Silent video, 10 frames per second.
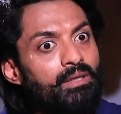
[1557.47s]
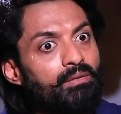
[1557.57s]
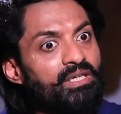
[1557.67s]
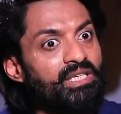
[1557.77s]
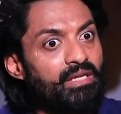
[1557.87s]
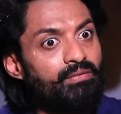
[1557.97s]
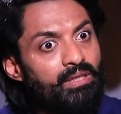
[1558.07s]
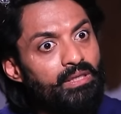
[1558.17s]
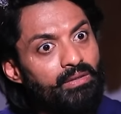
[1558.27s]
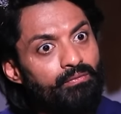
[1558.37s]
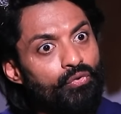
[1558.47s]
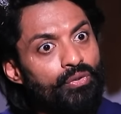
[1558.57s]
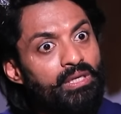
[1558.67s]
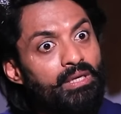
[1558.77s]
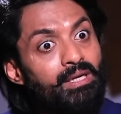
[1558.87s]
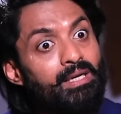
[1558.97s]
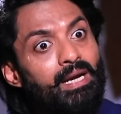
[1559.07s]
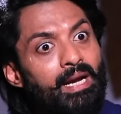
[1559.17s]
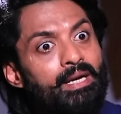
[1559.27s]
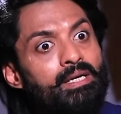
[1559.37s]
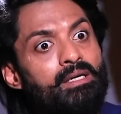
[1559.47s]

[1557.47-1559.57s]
a TV viewing and a